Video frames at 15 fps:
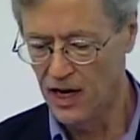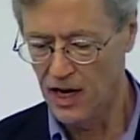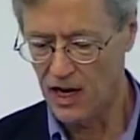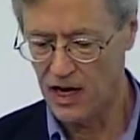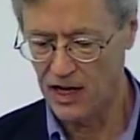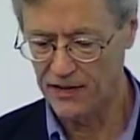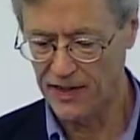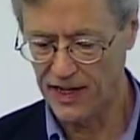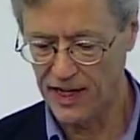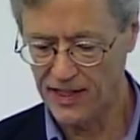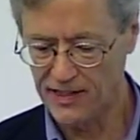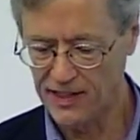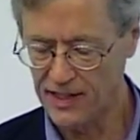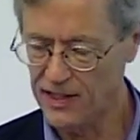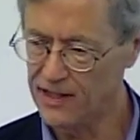Uh, the
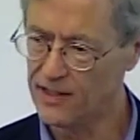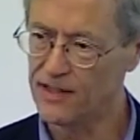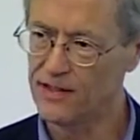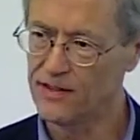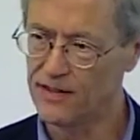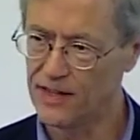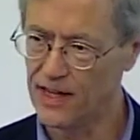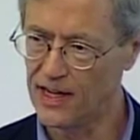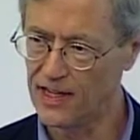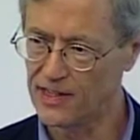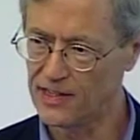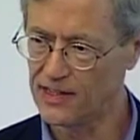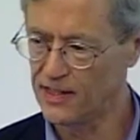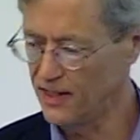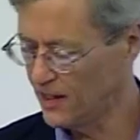idea that
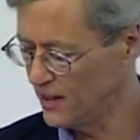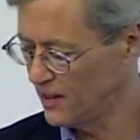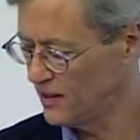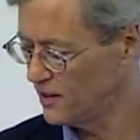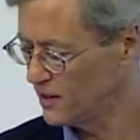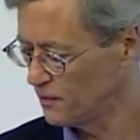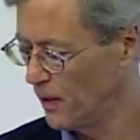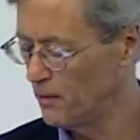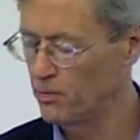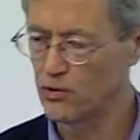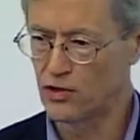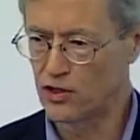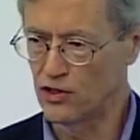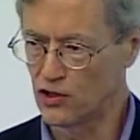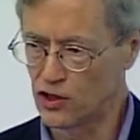it is
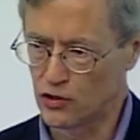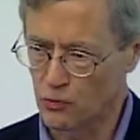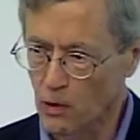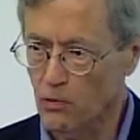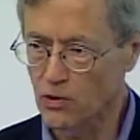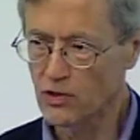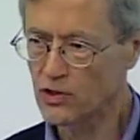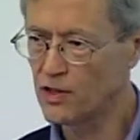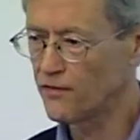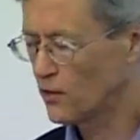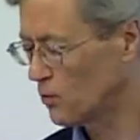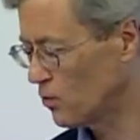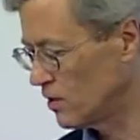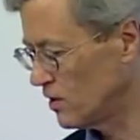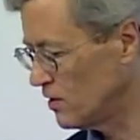people's construals of the
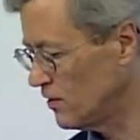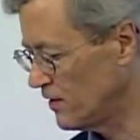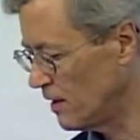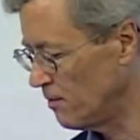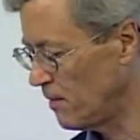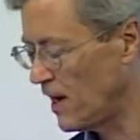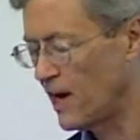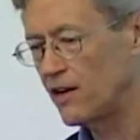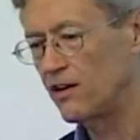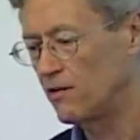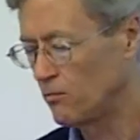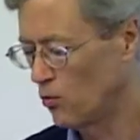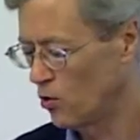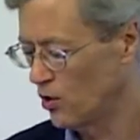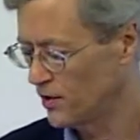world that matter
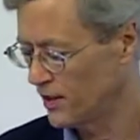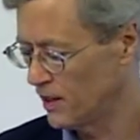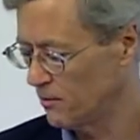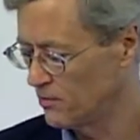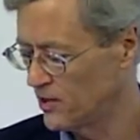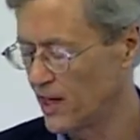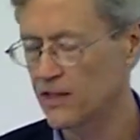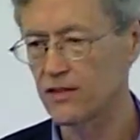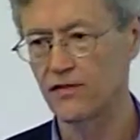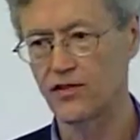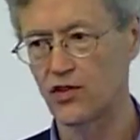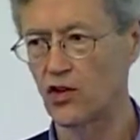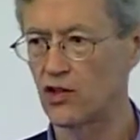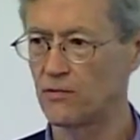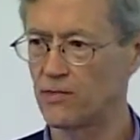more than objective
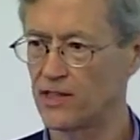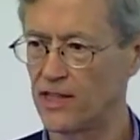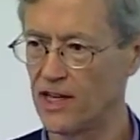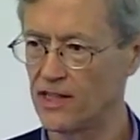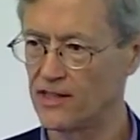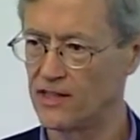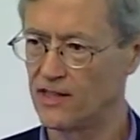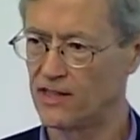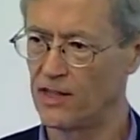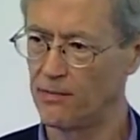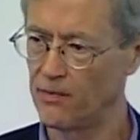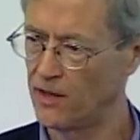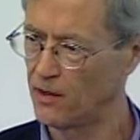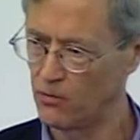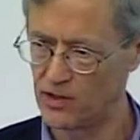circumstances,
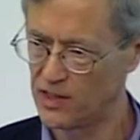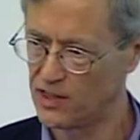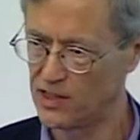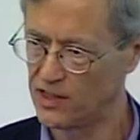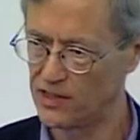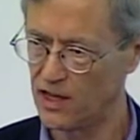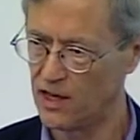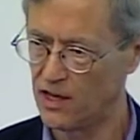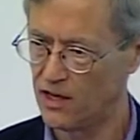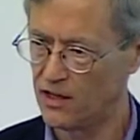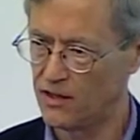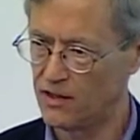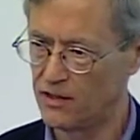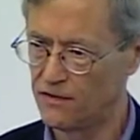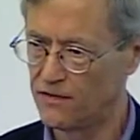something which is at the
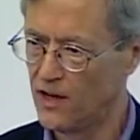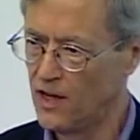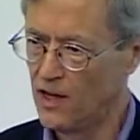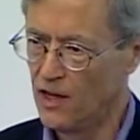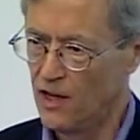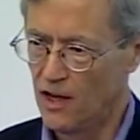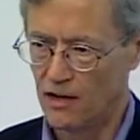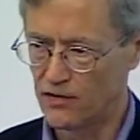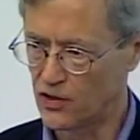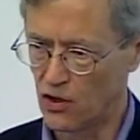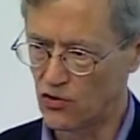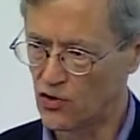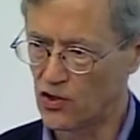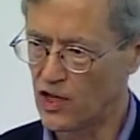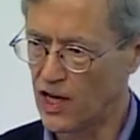heart of, of
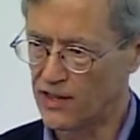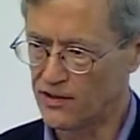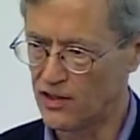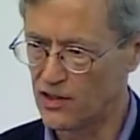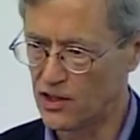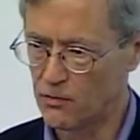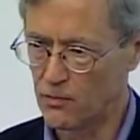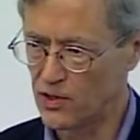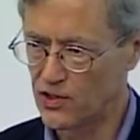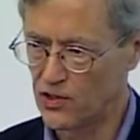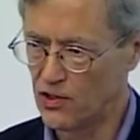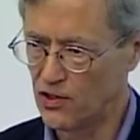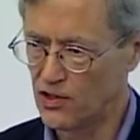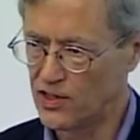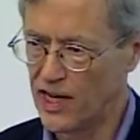social cognition
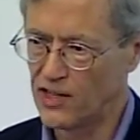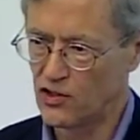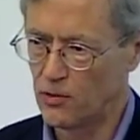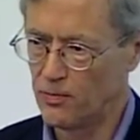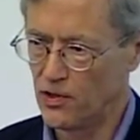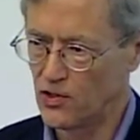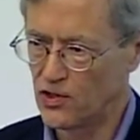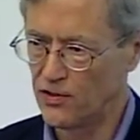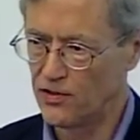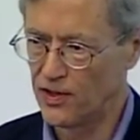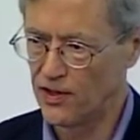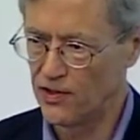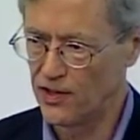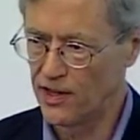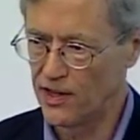research, attribution
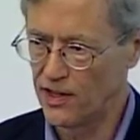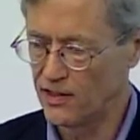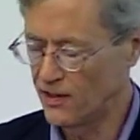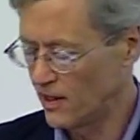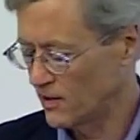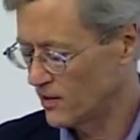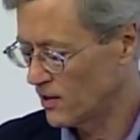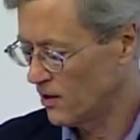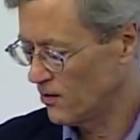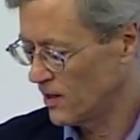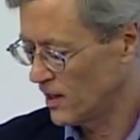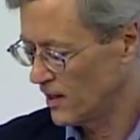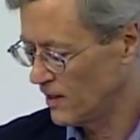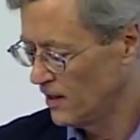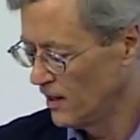theory, and, and so
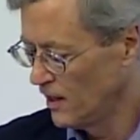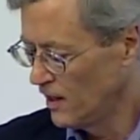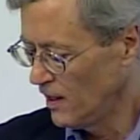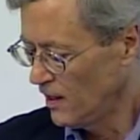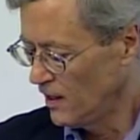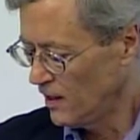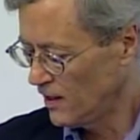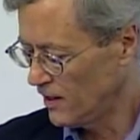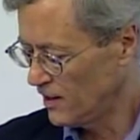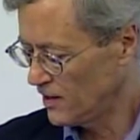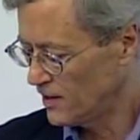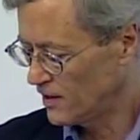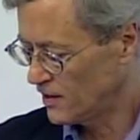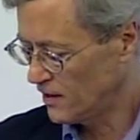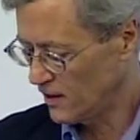on
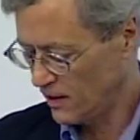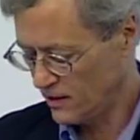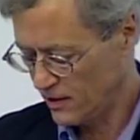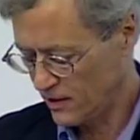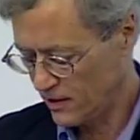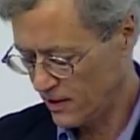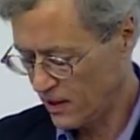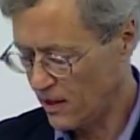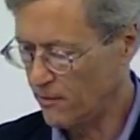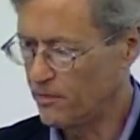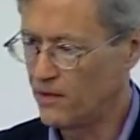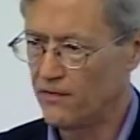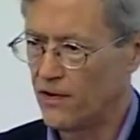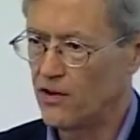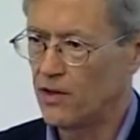is, has uh,
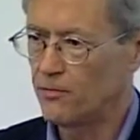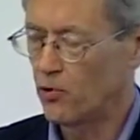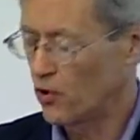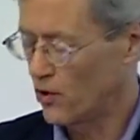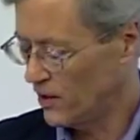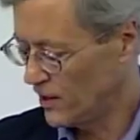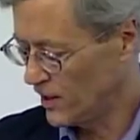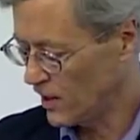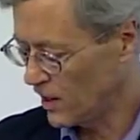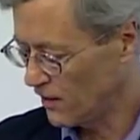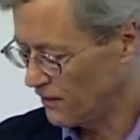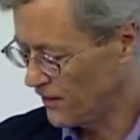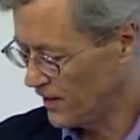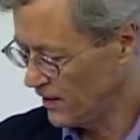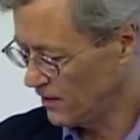been very important in our
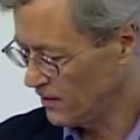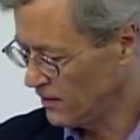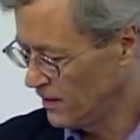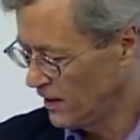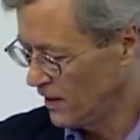field.